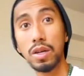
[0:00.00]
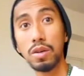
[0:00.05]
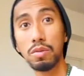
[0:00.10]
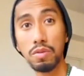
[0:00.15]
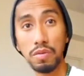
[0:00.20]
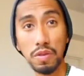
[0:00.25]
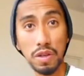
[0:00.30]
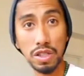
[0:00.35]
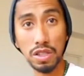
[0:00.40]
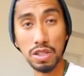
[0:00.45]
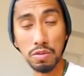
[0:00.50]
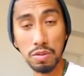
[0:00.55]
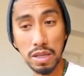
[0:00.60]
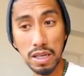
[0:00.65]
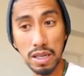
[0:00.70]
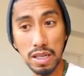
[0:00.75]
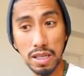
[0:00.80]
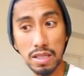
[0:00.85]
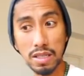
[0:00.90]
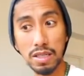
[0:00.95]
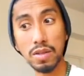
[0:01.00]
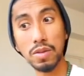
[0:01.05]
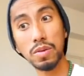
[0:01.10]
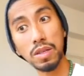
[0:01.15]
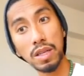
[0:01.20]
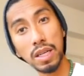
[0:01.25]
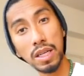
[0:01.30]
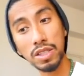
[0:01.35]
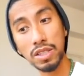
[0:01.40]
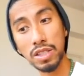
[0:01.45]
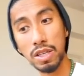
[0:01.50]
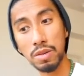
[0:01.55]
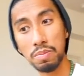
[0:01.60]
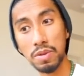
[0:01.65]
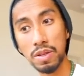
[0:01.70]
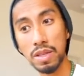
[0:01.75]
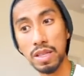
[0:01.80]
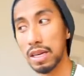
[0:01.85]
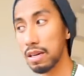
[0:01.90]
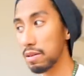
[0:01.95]
We finished the weeklies, so catch up
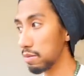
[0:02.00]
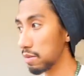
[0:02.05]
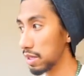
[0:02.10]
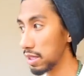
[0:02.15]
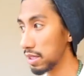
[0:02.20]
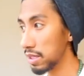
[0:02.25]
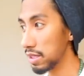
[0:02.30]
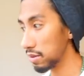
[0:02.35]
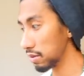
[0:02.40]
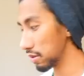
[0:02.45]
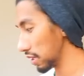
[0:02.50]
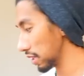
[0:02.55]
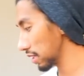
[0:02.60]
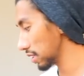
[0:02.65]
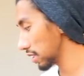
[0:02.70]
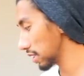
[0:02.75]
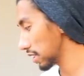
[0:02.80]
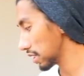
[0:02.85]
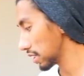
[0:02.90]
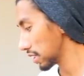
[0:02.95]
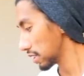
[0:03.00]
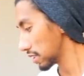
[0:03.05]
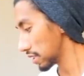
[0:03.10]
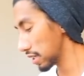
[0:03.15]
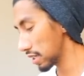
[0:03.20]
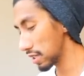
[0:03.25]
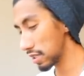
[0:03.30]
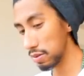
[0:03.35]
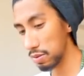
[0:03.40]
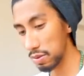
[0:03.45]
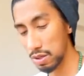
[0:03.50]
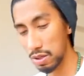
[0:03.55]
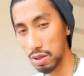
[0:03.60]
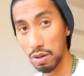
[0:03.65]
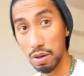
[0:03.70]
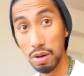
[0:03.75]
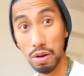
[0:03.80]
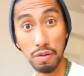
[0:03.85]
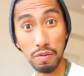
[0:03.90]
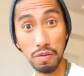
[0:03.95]
on that one, okay? So let's see what's going
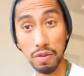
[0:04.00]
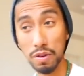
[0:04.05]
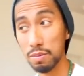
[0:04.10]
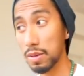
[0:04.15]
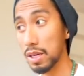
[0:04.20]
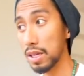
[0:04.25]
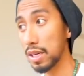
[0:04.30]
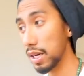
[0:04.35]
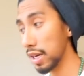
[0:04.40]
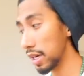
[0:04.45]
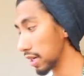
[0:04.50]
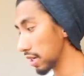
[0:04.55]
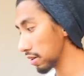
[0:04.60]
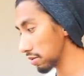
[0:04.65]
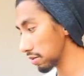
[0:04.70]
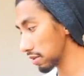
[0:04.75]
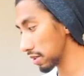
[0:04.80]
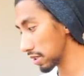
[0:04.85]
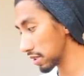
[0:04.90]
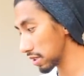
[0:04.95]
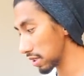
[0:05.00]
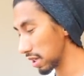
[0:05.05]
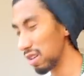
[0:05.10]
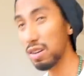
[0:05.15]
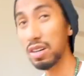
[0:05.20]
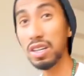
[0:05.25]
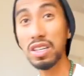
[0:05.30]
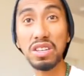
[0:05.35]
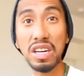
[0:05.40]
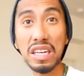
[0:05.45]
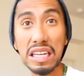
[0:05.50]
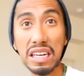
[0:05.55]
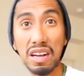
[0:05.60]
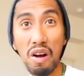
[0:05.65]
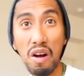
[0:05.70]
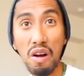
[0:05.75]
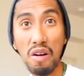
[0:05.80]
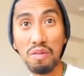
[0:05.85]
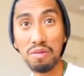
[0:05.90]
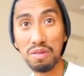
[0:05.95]
on for my Aries. I already drank a
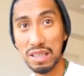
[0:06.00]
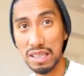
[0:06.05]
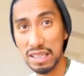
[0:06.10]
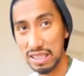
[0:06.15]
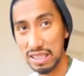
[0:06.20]
coffee.